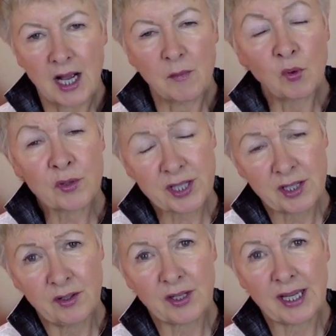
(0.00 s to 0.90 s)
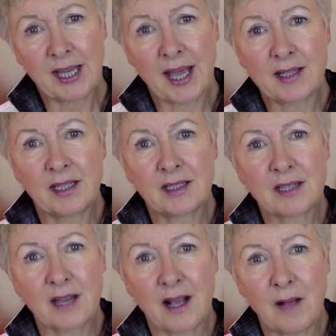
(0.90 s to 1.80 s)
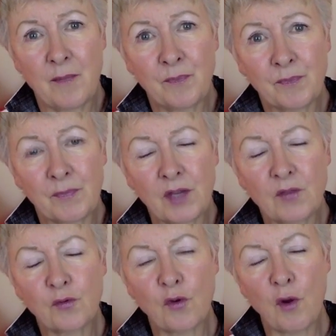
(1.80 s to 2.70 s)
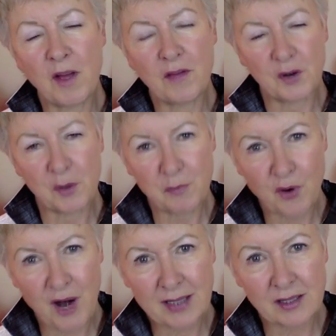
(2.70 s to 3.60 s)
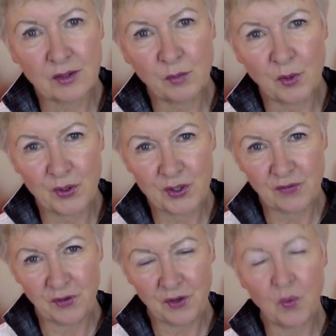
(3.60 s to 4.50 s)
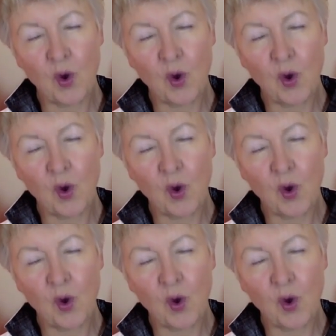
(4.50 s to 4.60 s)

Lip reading: I'm also looking at it from a very practical point of view.